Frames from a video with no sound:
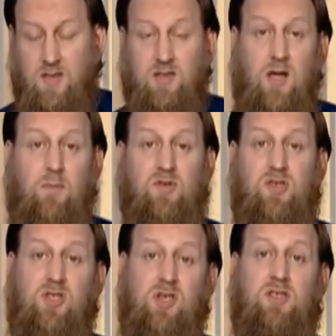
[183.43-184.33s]
Some
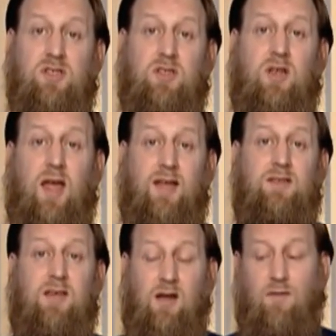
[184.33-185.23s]
suggested
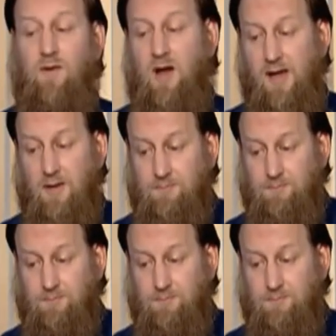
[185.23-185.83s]
lighting a fire.